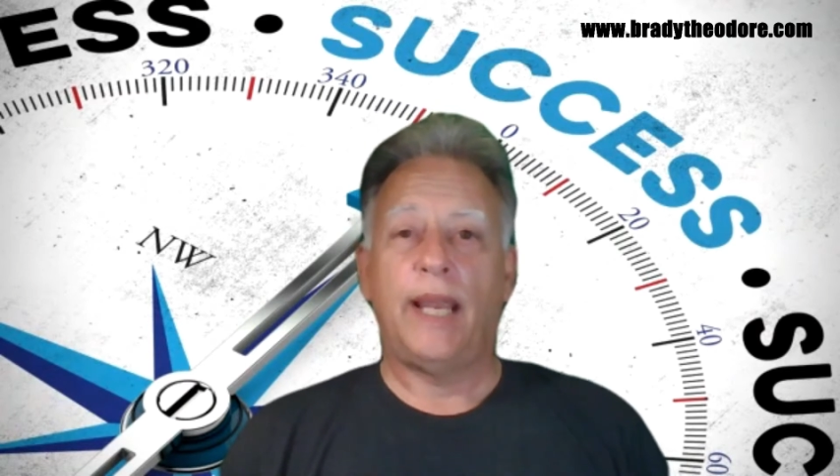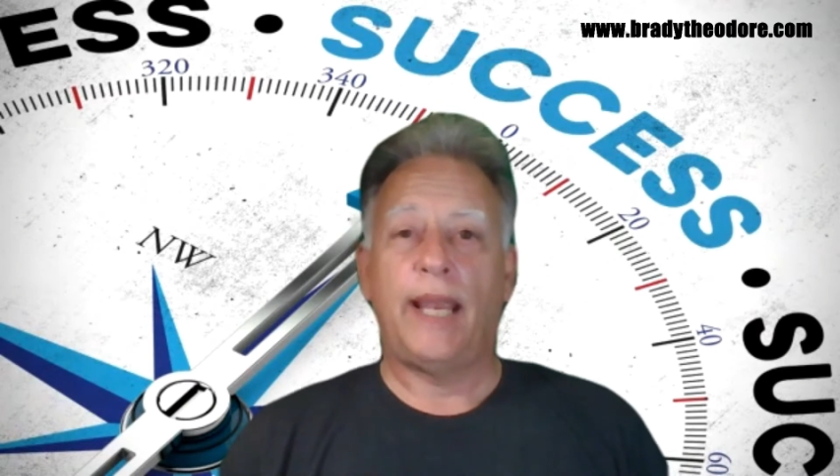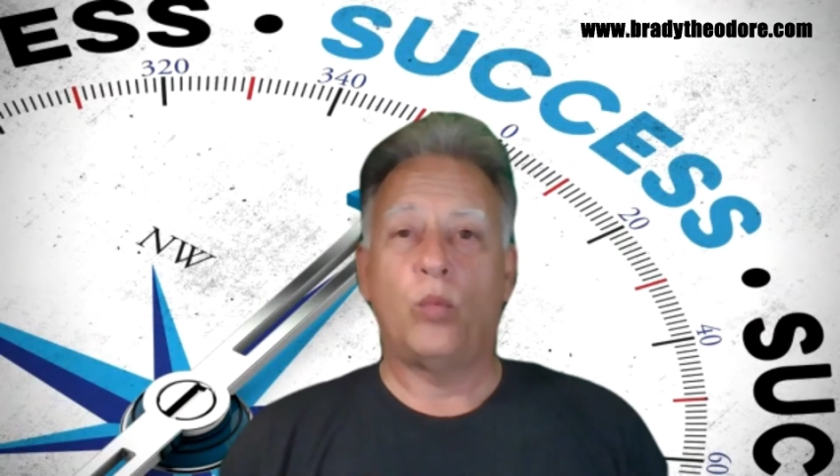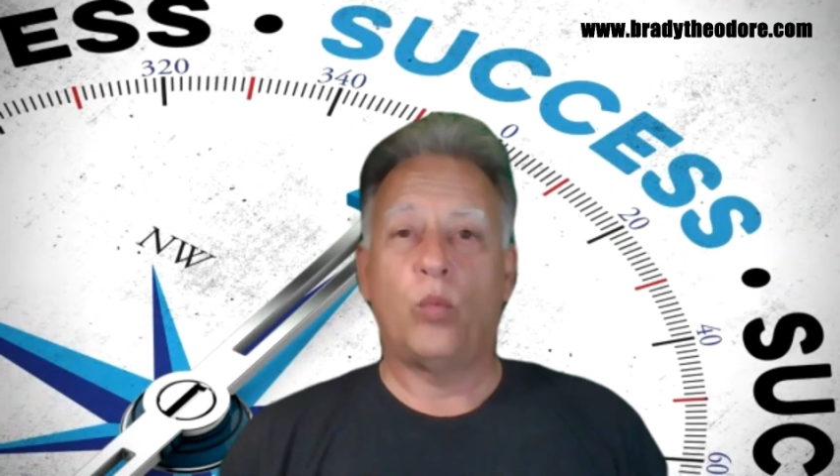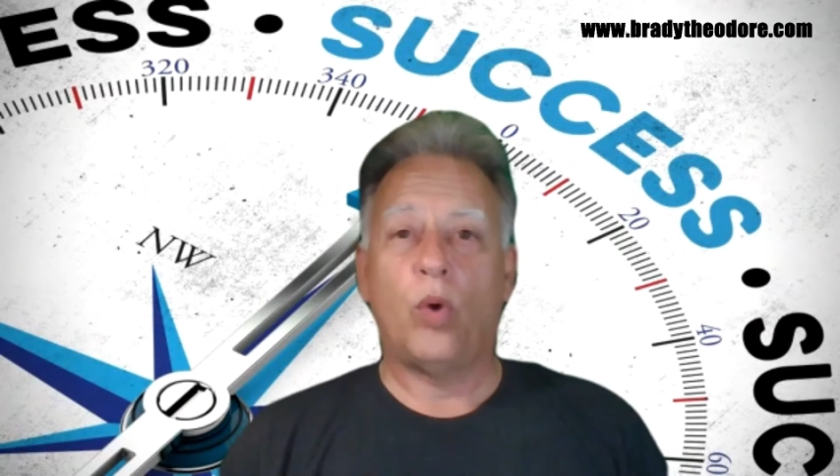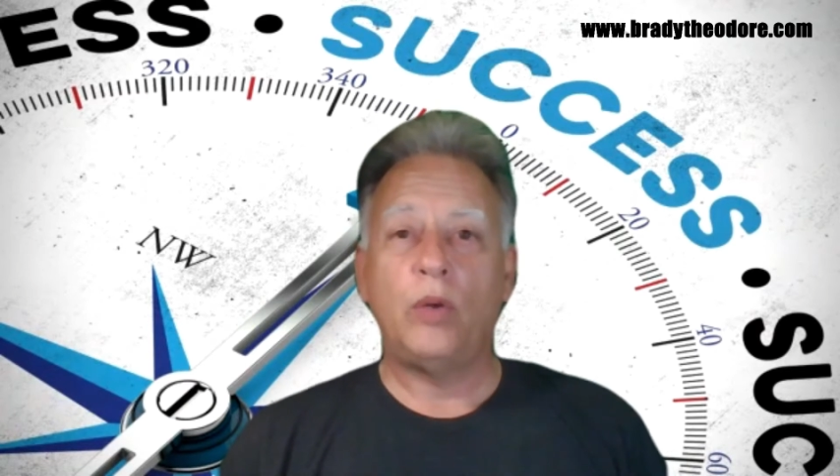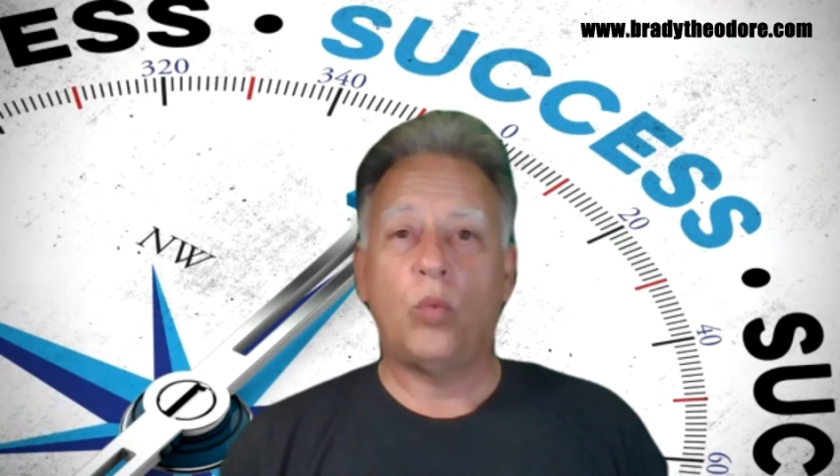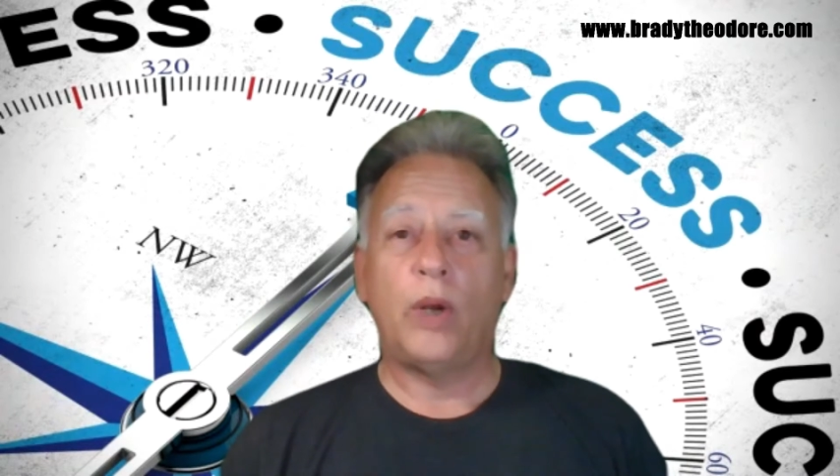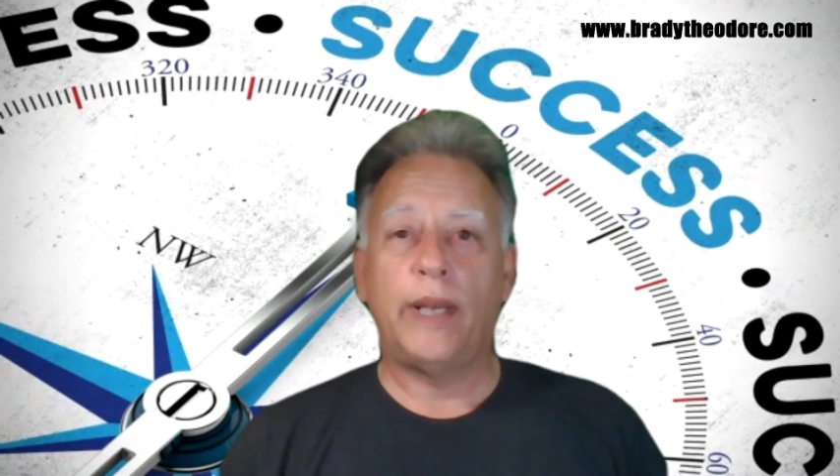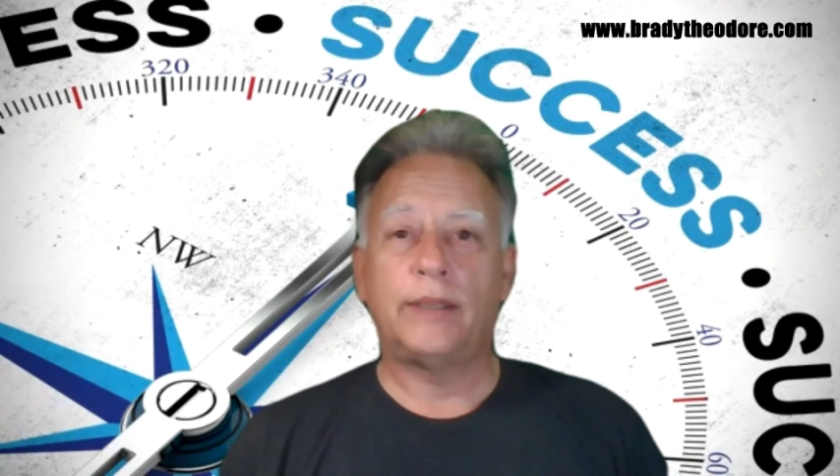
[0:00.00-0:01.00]
and
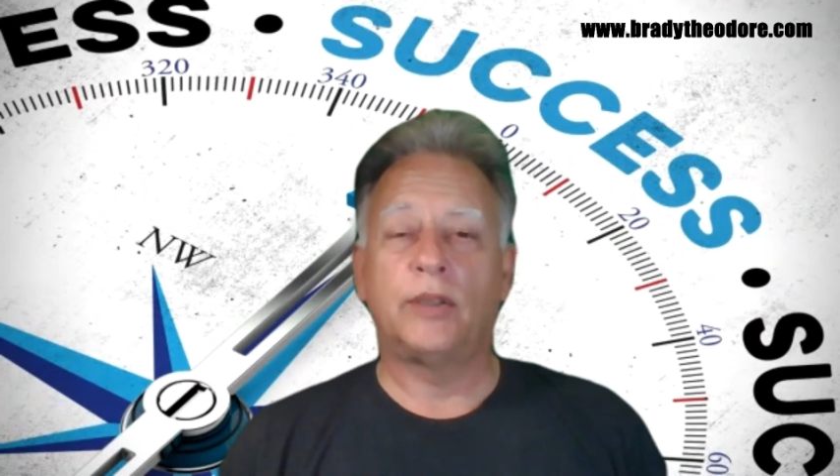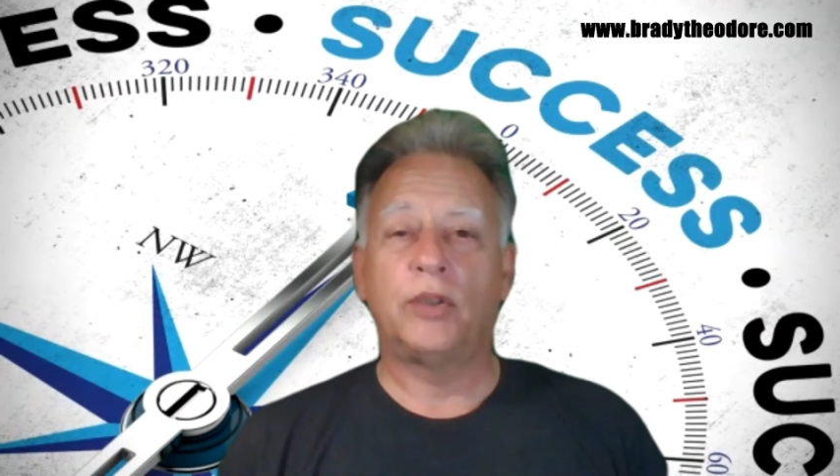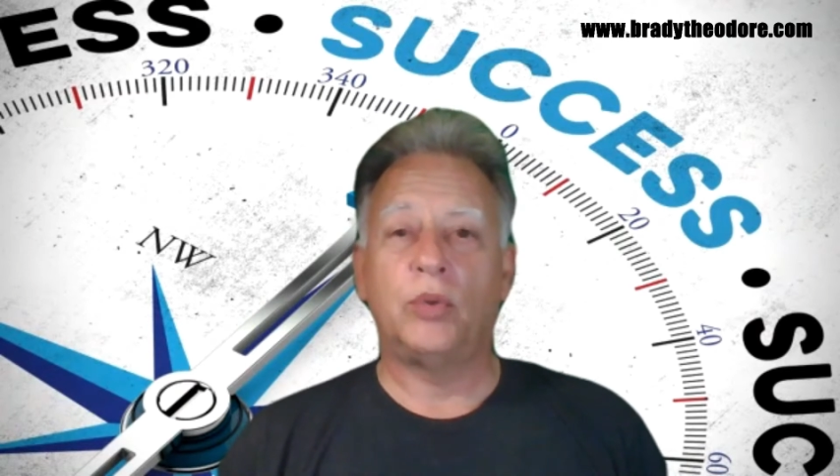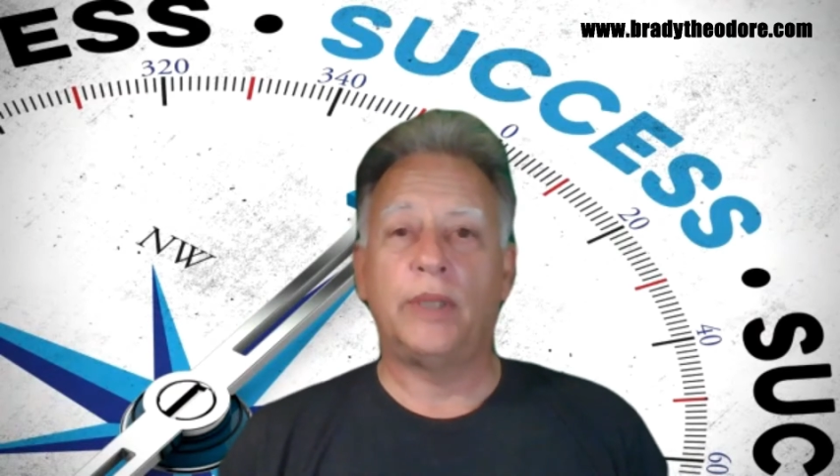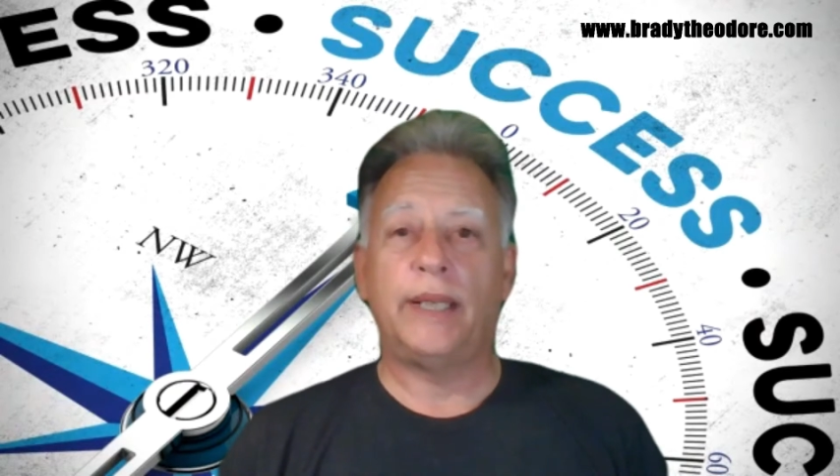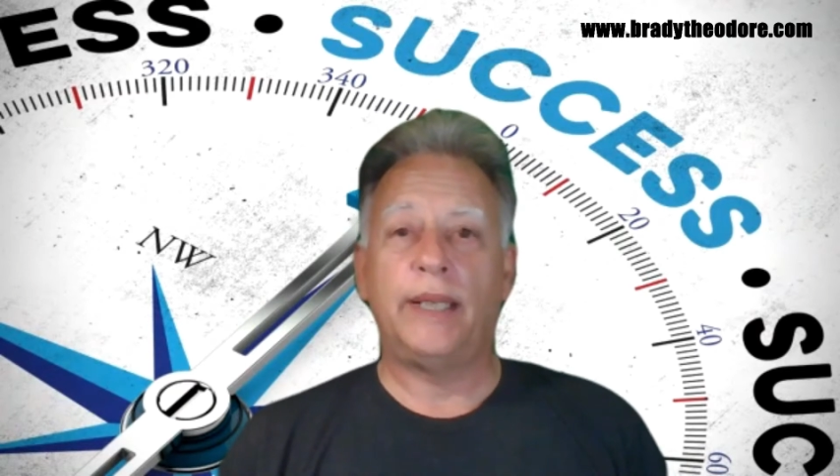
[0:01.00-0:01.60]
one way to do it